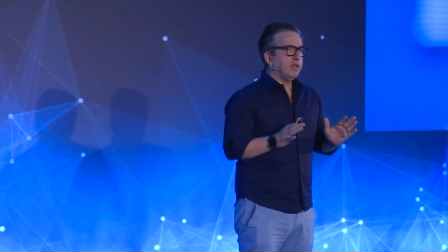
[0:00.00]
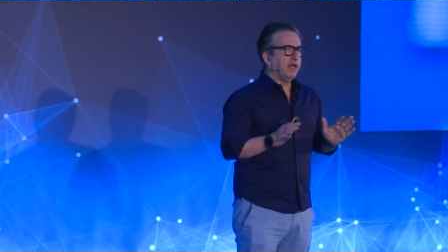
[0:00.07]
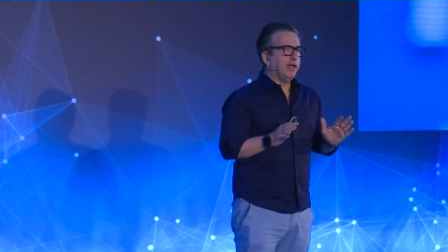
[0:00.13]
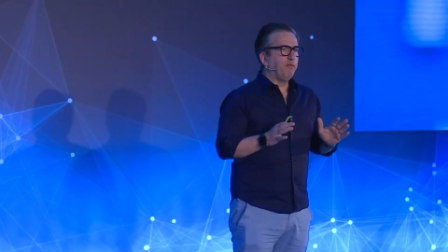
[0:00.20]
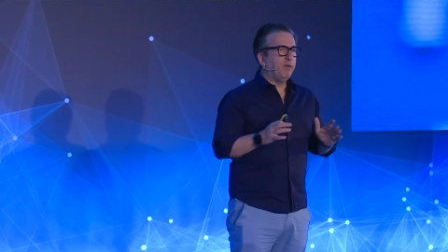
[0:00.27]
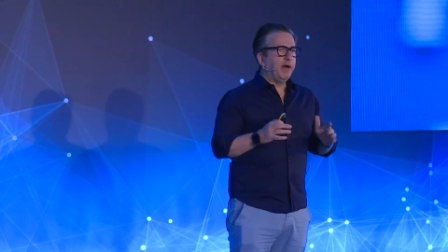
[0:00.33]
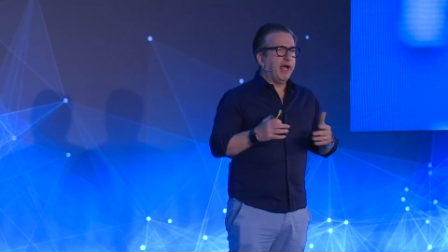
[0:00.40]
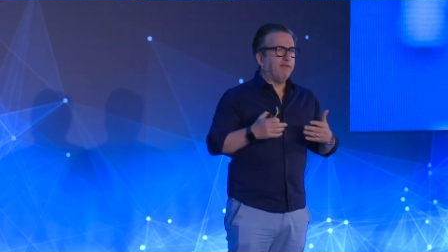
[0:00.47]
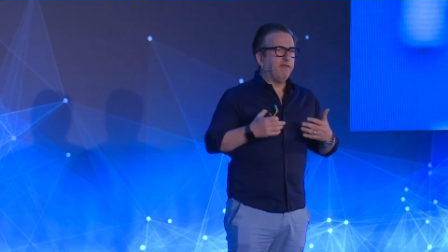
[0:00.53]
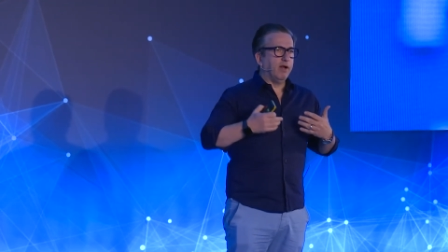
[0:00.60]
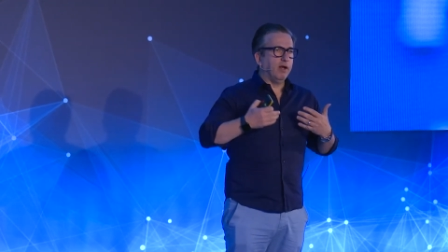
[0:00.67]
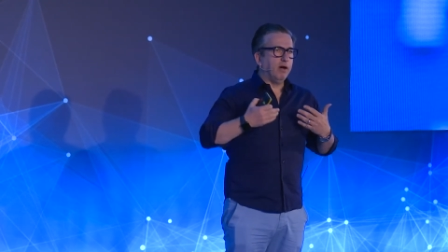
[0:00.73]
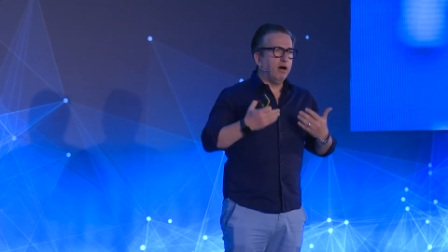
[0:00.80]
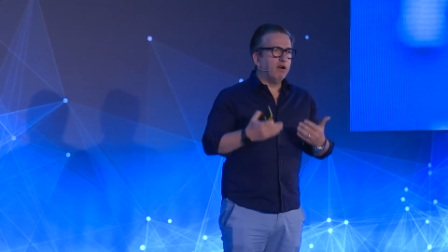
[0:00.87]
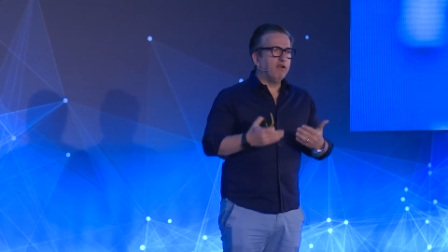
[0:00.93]
if we have a
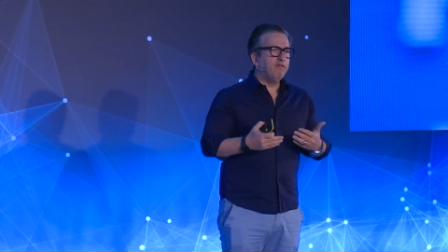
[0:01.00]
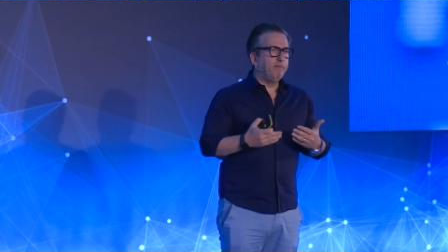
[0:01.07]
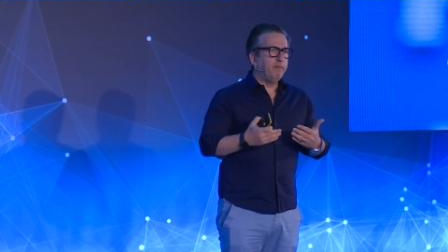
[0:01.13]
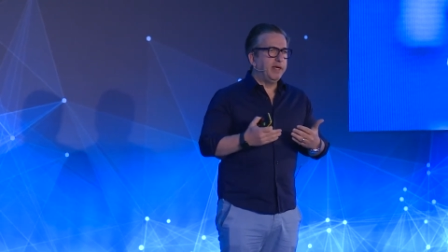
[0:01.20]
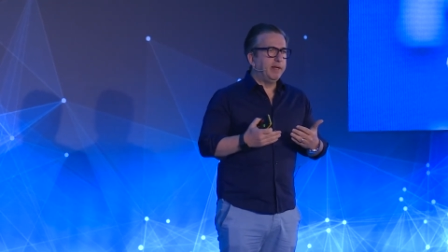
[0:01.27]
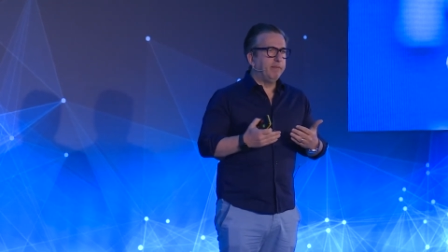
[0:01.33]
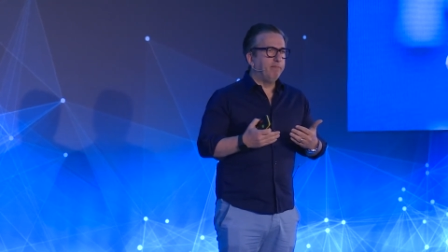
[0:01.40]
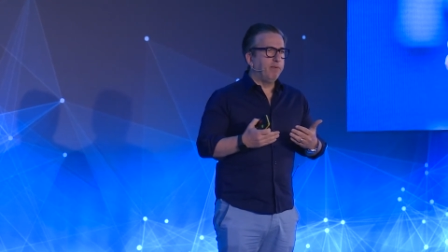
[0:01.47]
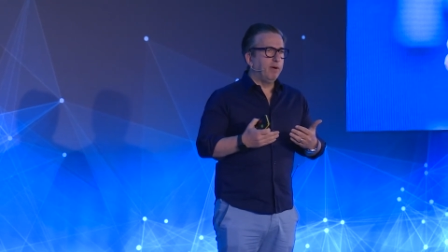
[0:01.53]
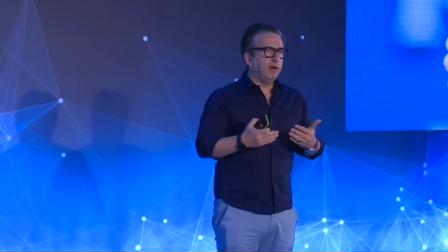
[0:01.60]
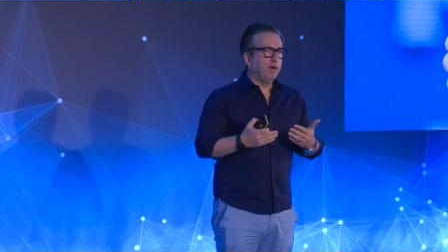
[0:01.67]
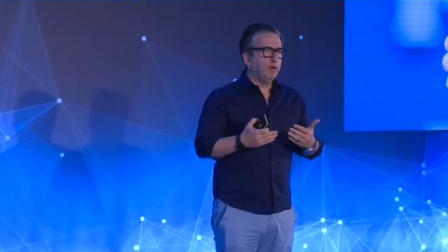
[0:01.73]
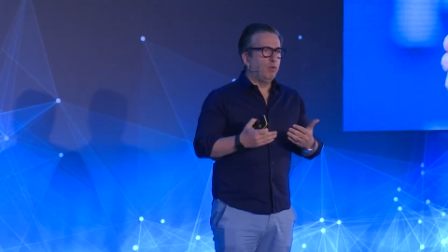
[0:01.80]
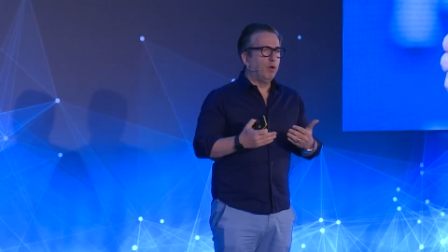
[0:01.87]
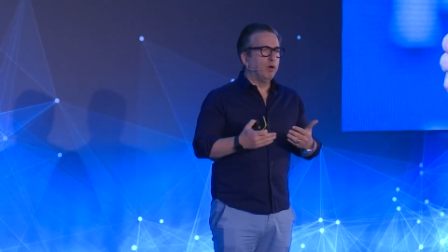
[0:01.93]
lot of people
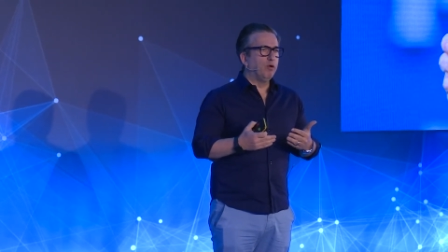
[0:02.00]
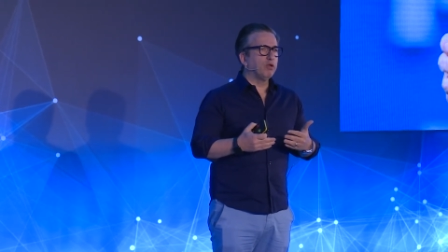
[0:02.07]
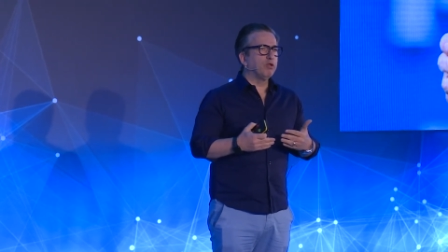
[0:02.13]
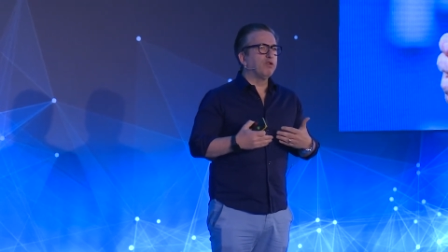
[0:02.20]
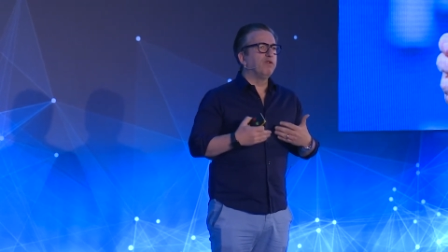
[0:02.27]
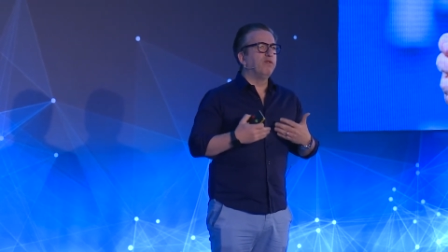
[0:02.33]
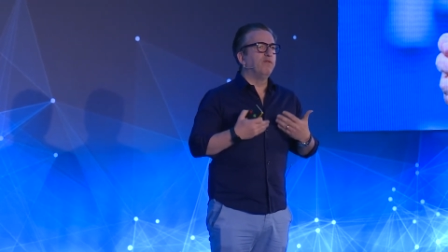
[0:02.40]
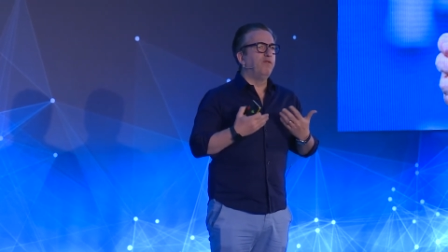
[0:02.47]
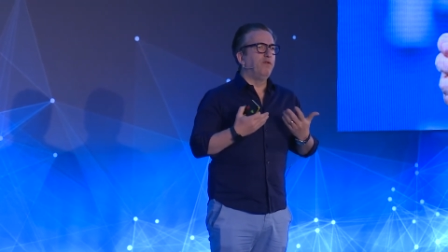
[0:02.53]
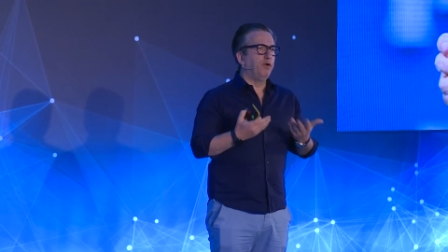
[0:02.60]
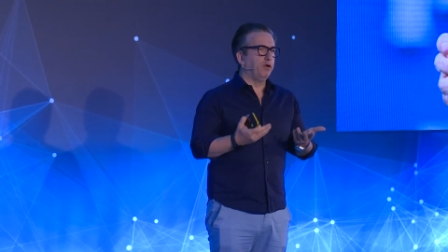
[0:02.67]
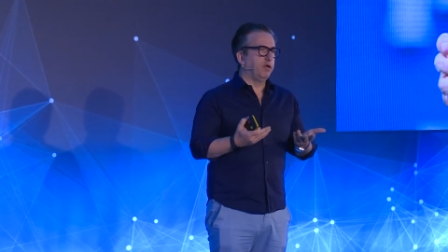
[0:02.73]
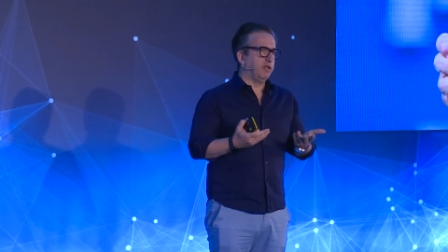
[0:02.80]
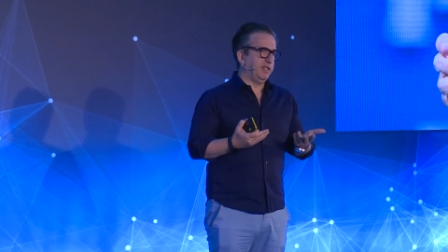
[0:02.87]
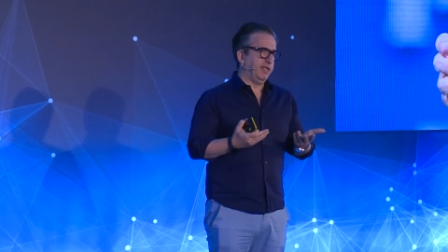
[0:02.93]
who are not
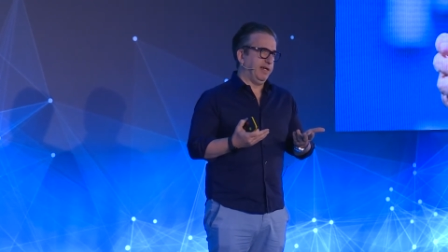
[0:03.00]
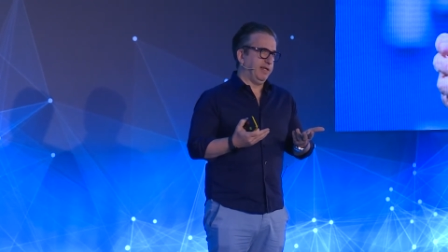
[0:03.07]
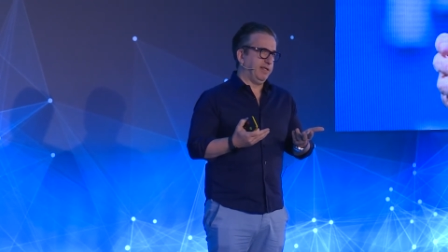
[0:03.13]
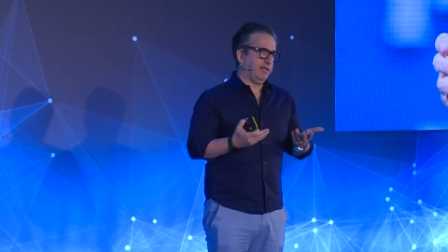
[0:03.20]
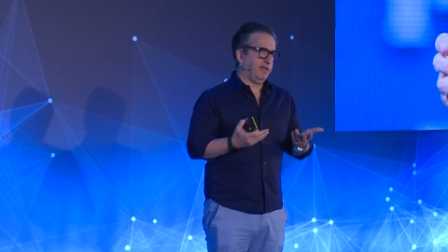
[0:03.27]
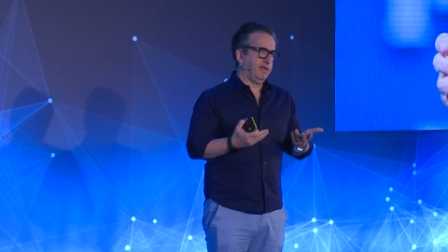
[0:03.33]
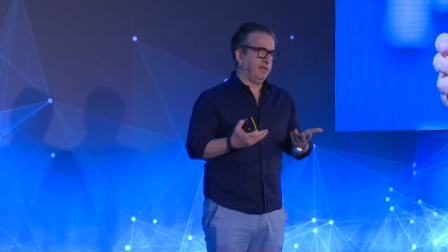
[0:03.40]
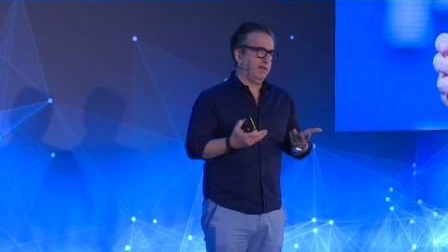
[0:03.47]
converted yet.